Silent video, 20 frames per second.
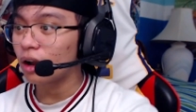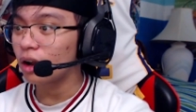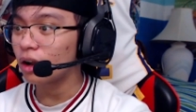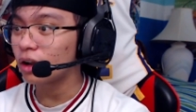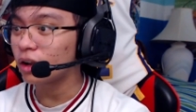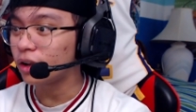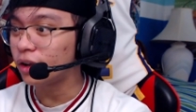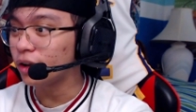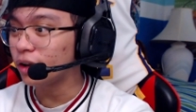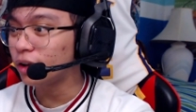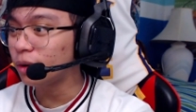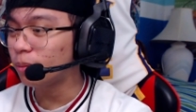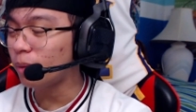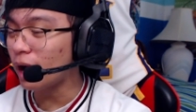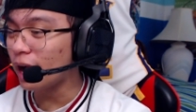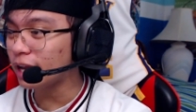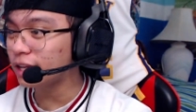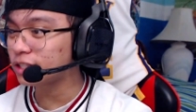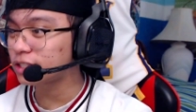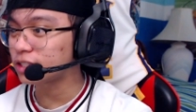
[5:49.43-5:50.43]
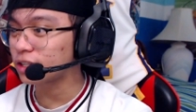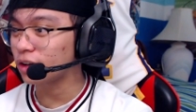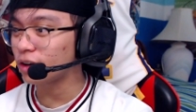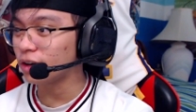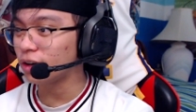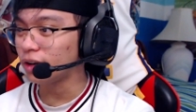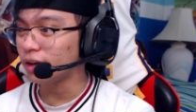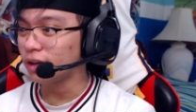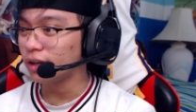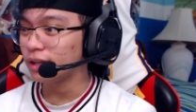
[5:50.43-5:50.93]
Goodbye,
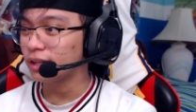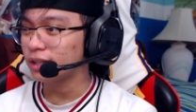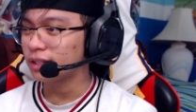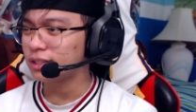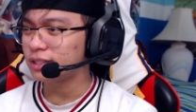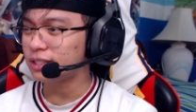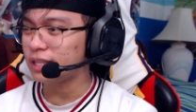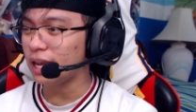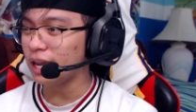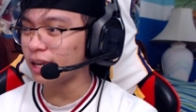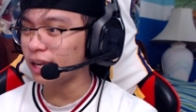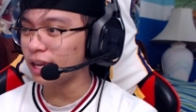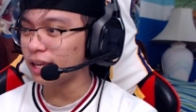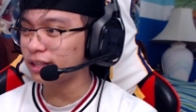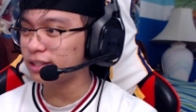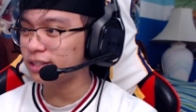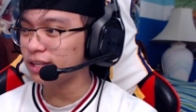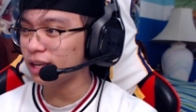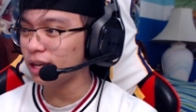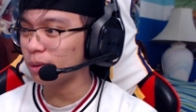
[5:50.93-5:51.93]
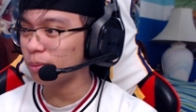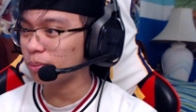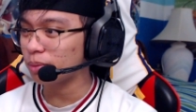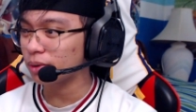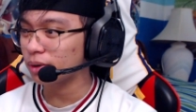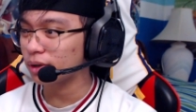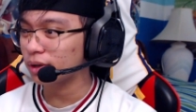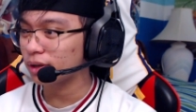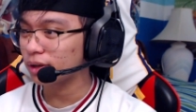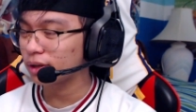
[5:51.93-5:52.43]
sir. Take a dip.
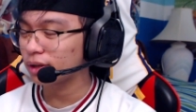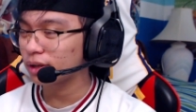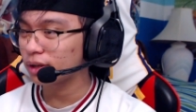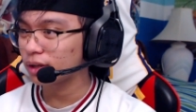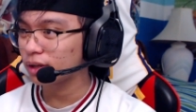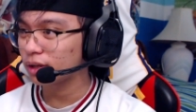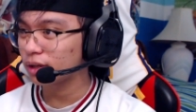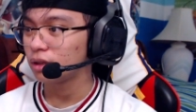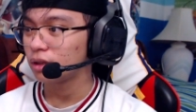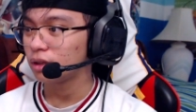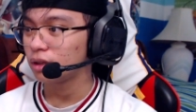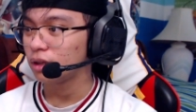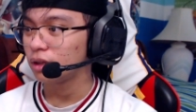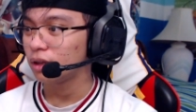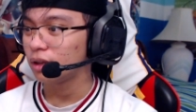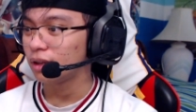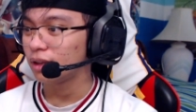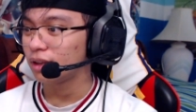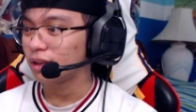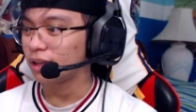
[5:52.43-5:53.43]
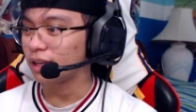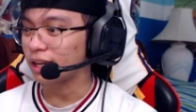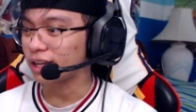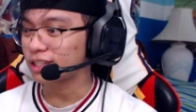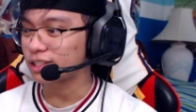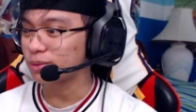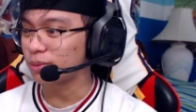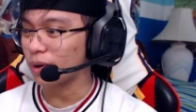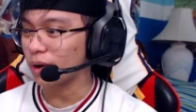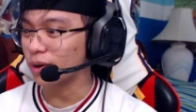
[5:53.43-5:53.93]
Get
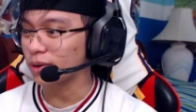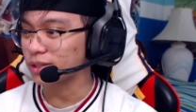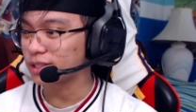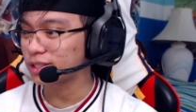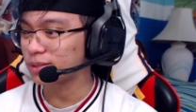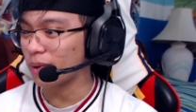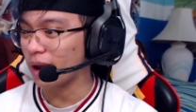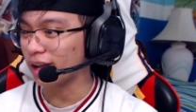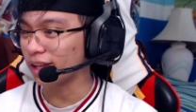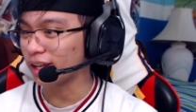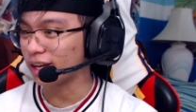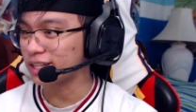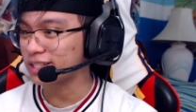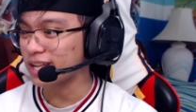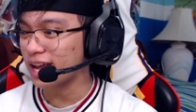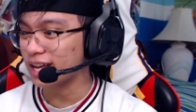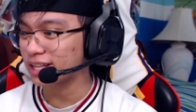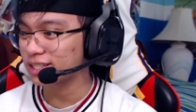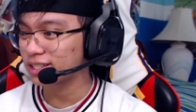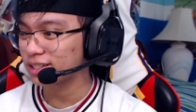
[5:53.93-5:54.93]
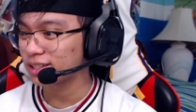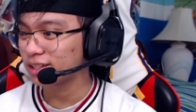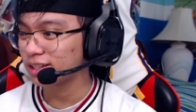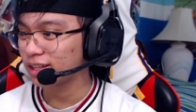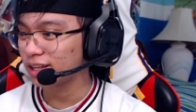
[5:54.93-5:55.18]
exposed. Smile on his ass.